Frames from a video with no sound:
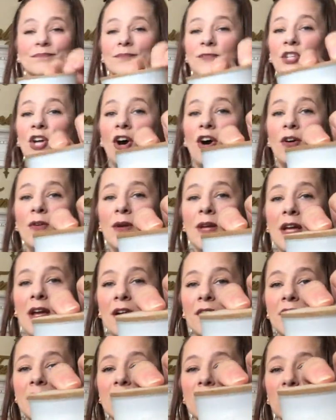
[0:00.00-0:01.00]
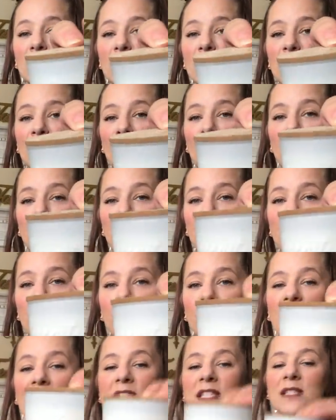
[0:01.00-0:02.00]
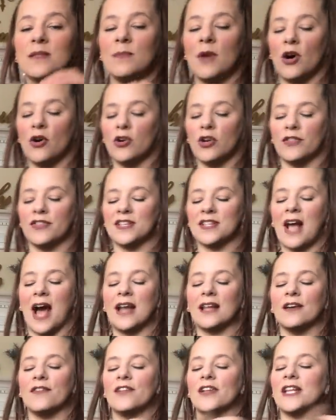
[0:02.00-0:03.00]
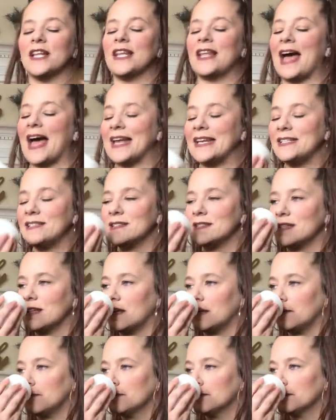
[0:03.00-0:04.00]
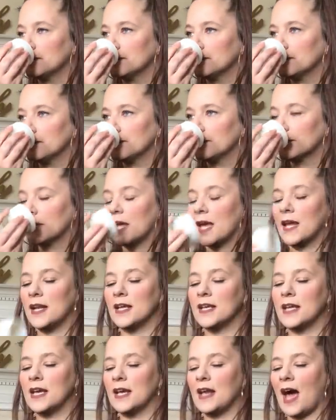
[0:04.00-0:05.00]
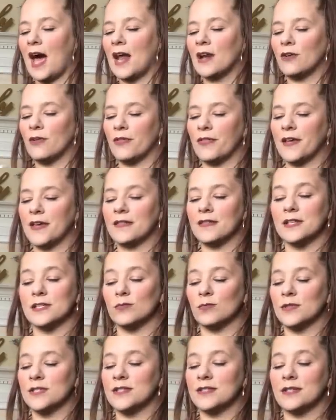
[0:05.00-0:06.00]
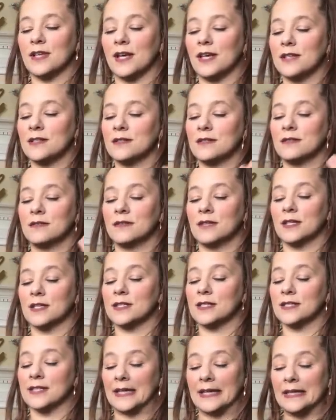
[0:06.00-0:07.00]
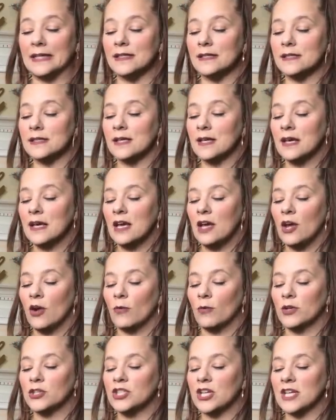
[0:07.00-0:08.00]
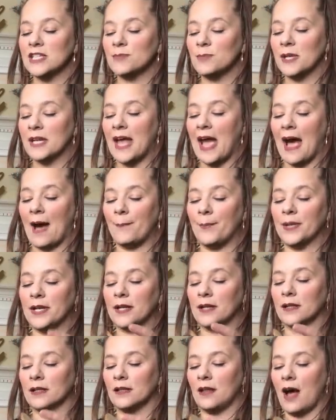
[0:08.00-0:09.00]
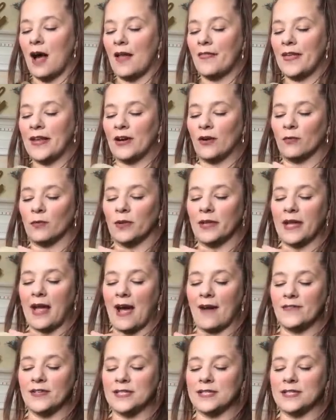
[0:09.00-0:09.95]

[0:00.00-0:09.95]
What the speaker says: Y'all, these are so cute. They smell good. Kind of a light scent. And again, I don't think this one says the scent, which has been happening a lot. They don't really have